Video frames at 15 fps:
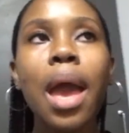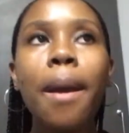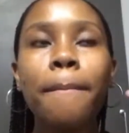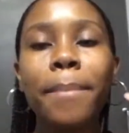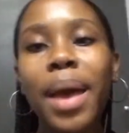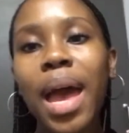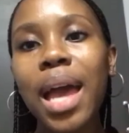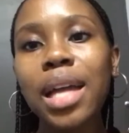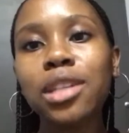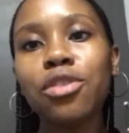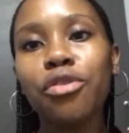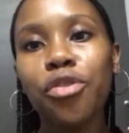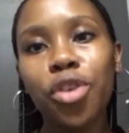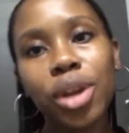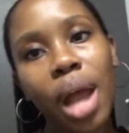but
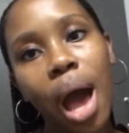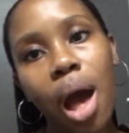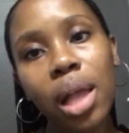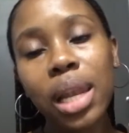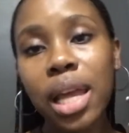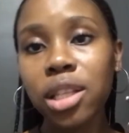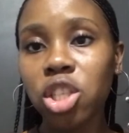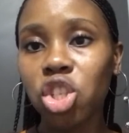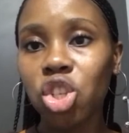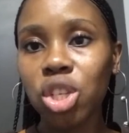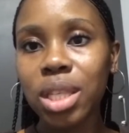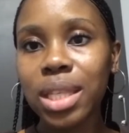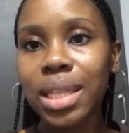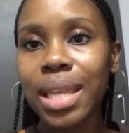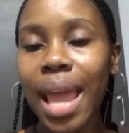for now, let's
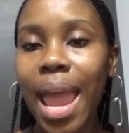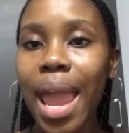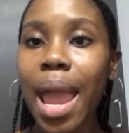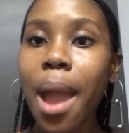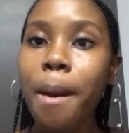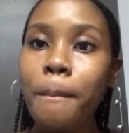just say